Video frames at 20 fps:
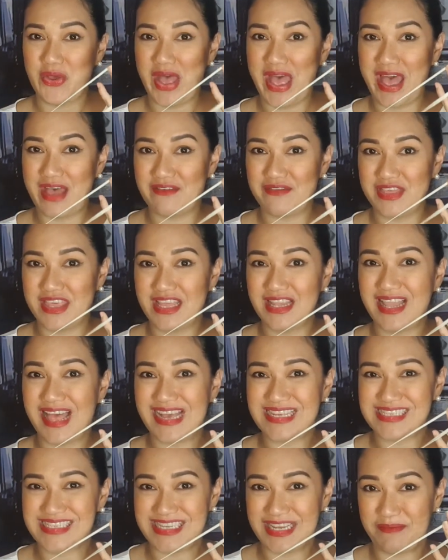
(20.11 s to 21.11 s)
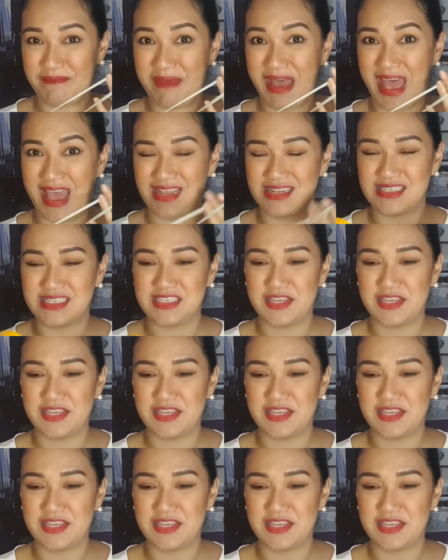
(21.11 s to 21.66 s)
have the elastic band.